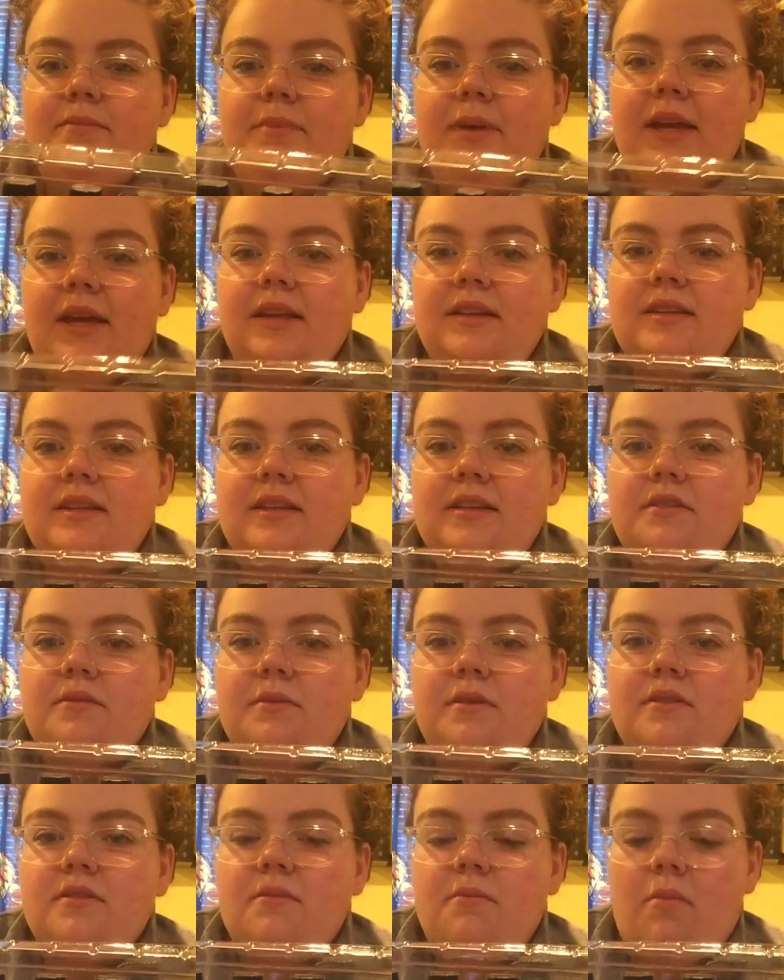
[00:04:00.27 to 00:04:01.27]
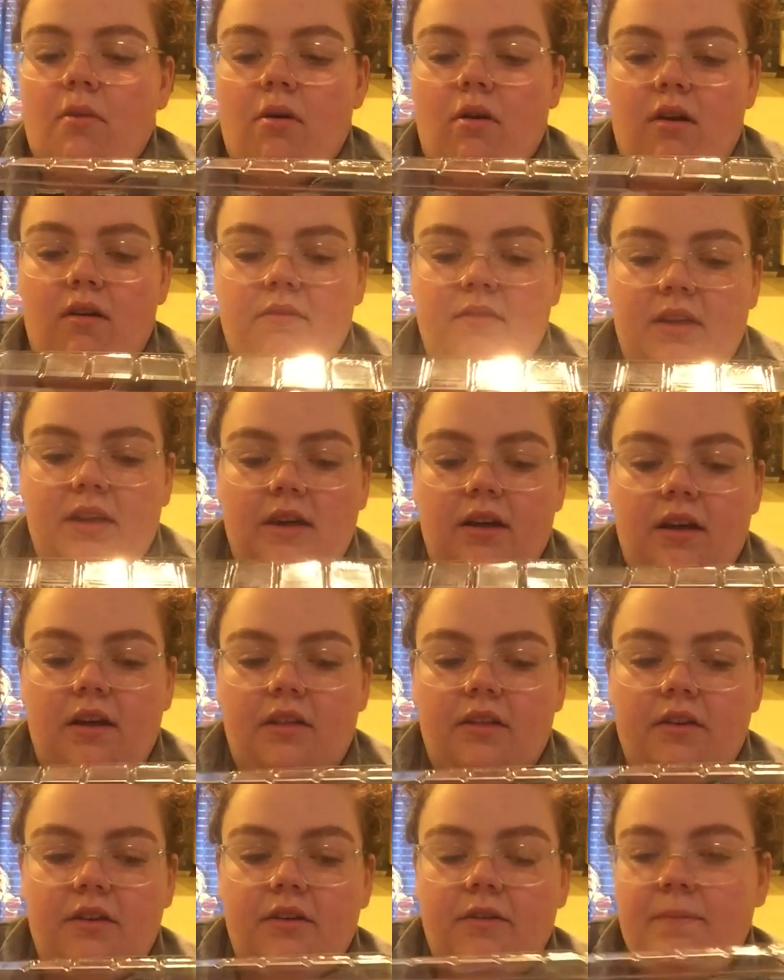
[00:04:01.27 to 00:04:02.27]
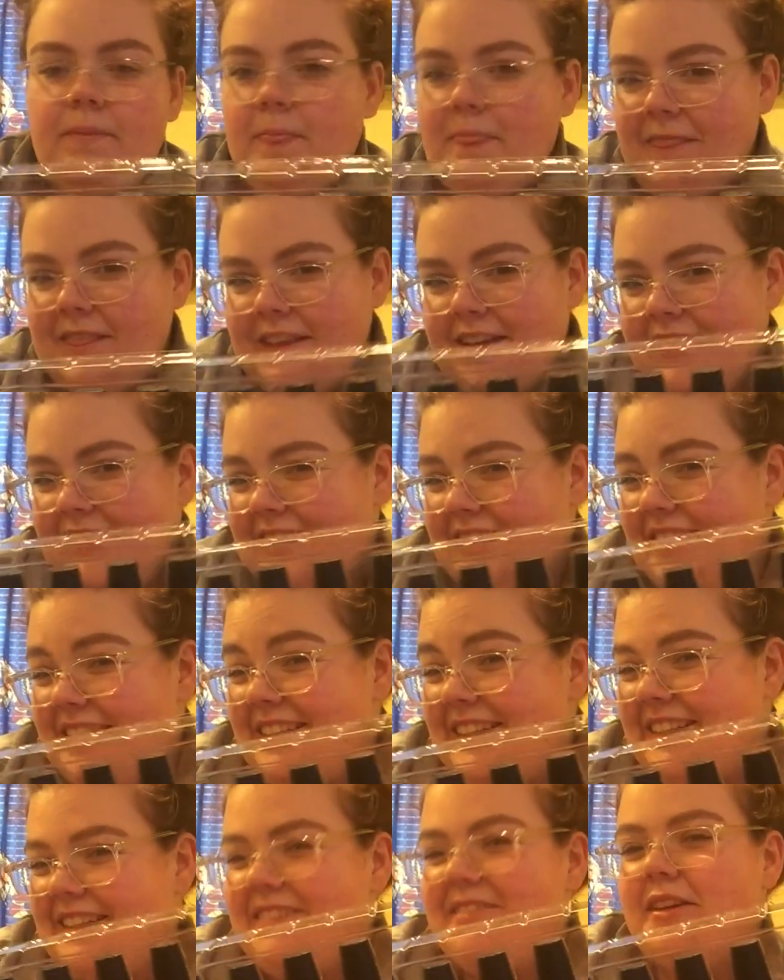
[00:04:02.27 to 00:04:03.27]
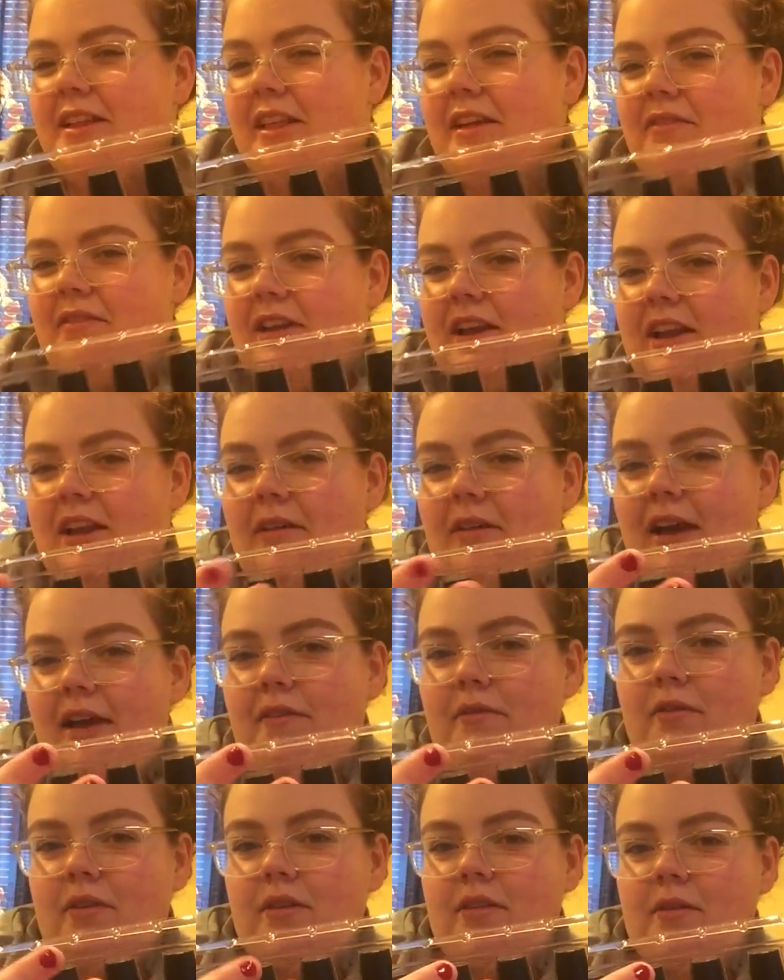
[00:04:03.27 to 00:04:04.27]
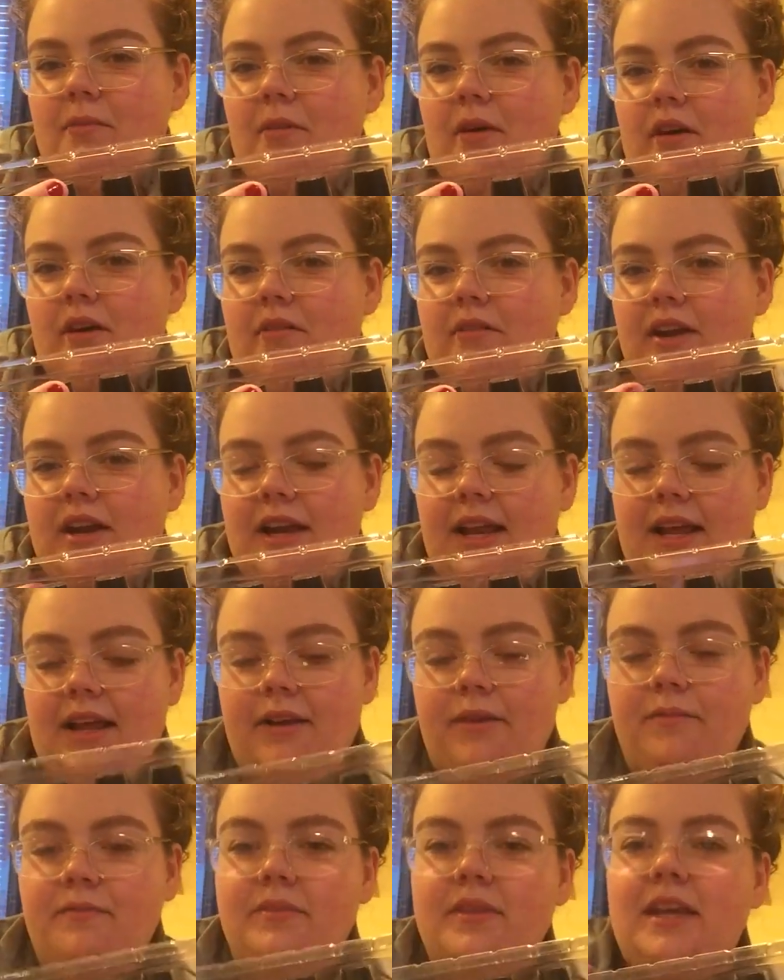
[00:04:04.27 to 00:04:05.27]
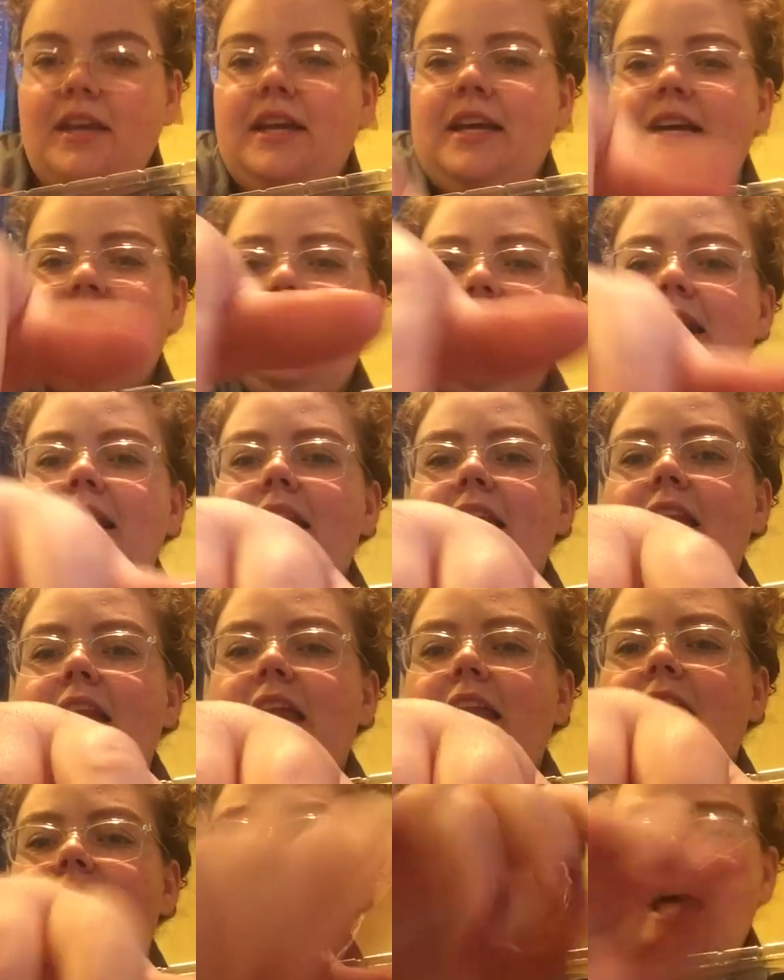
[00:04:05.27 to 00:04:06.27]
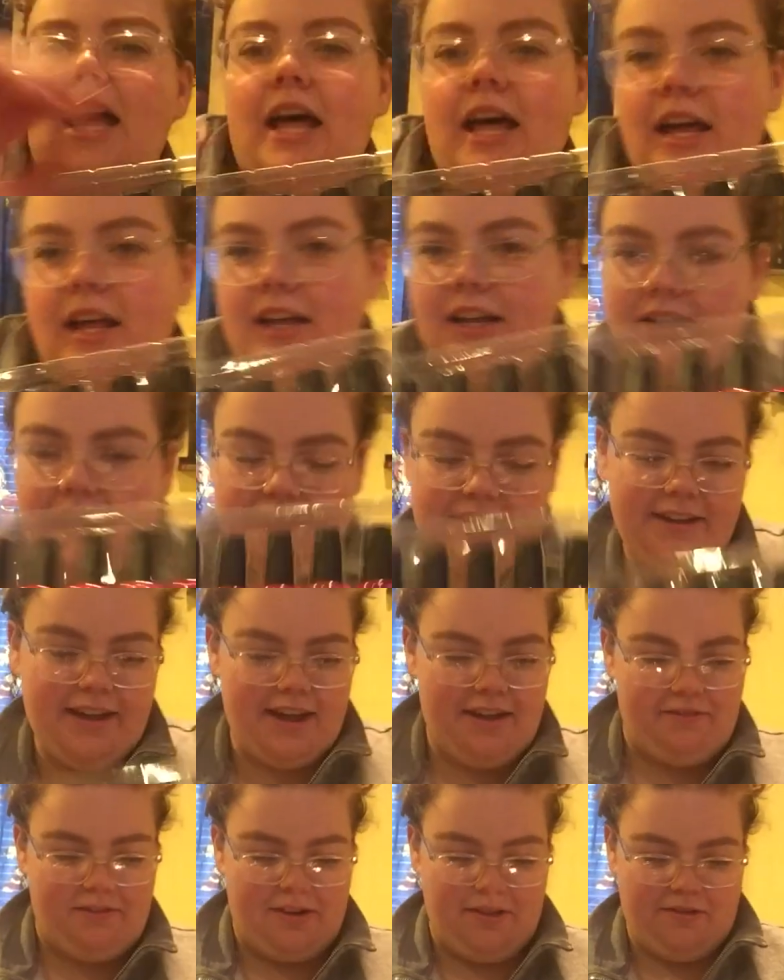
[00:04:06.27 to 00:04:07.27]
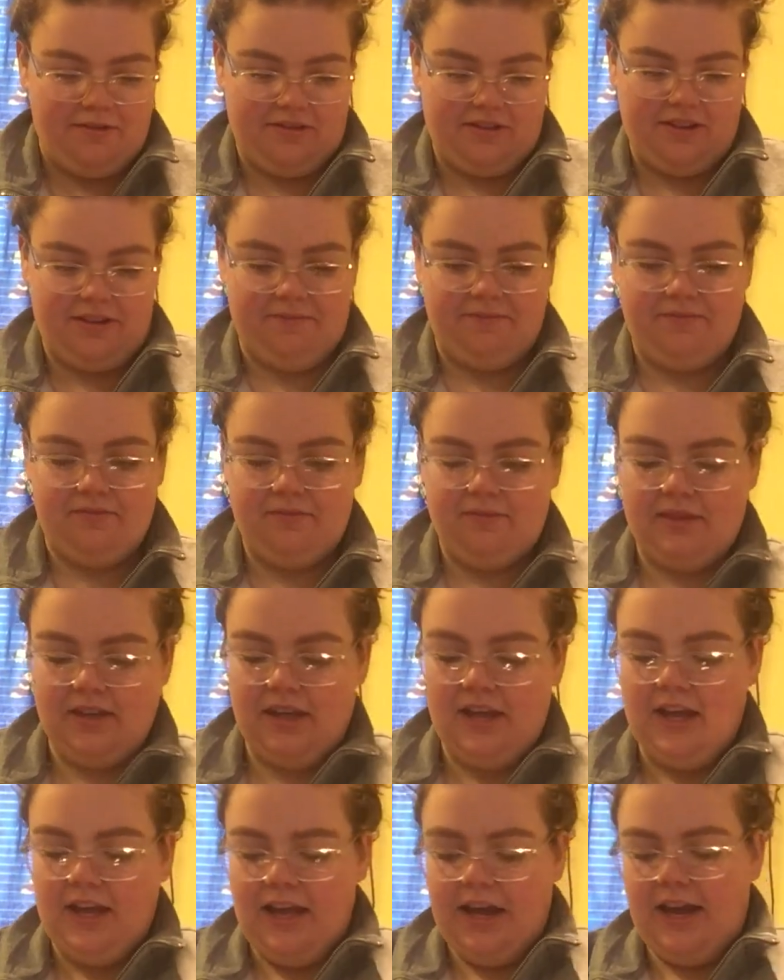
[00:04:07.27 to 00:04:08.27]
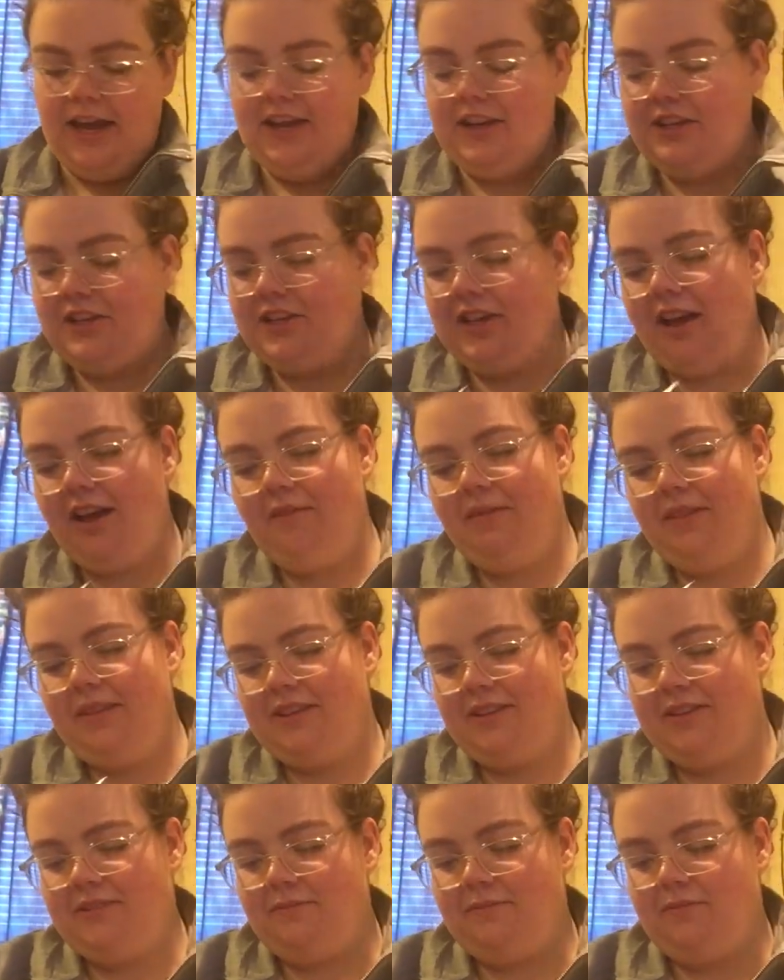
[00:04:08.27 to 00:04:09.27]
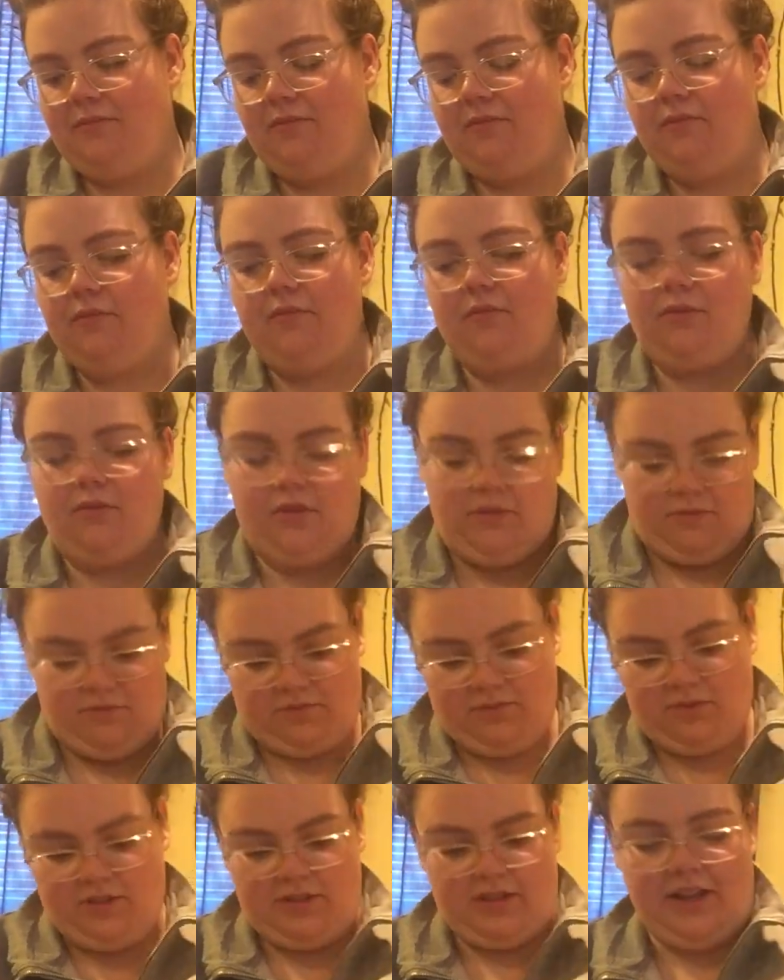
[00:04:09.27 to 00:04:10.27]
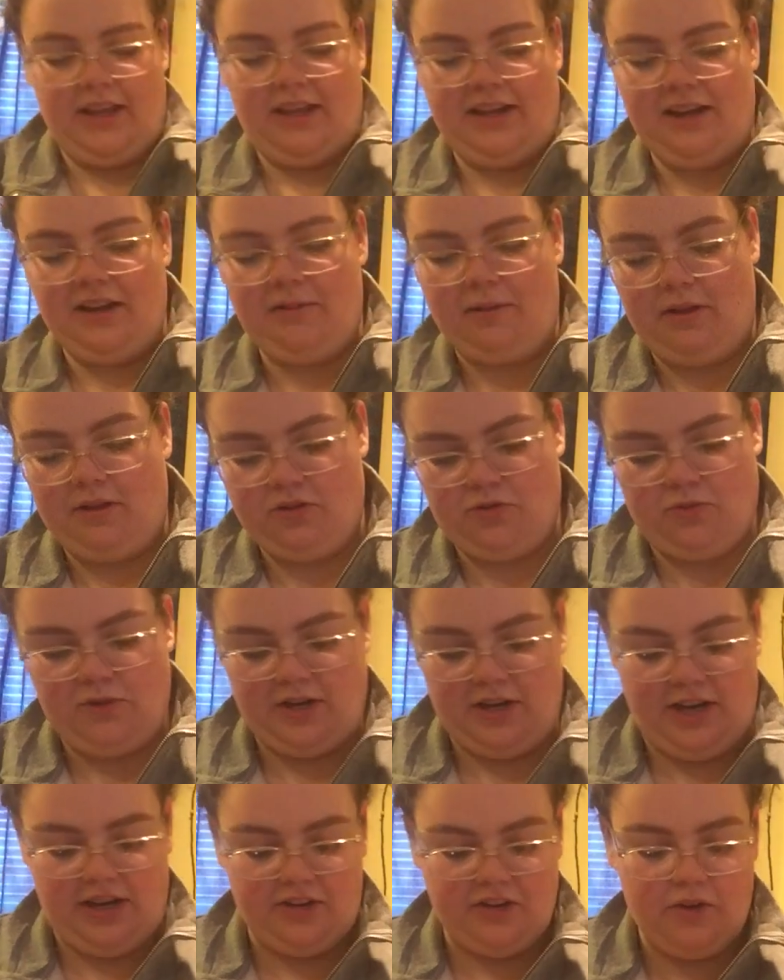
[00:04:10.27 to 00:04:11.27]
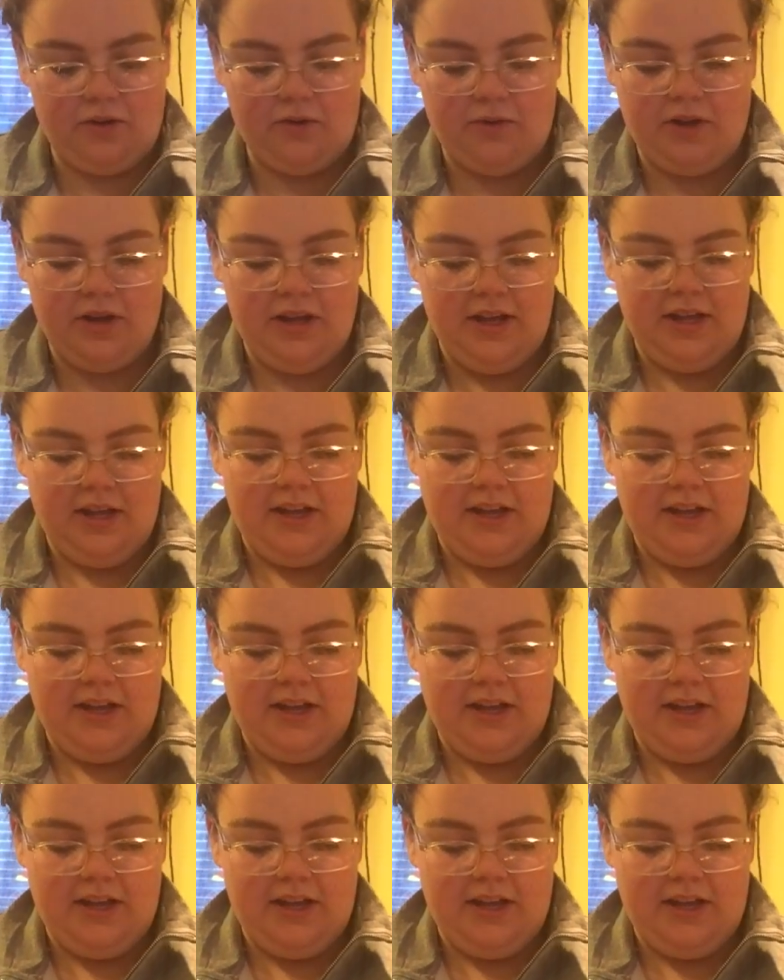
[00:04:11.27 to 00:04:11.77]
and pinks, and this one's a mauve-y color. We love it, and I have one of them on right now. La la la. So I have one of those on. And she got me this, well, because I like nail polish, one, and two,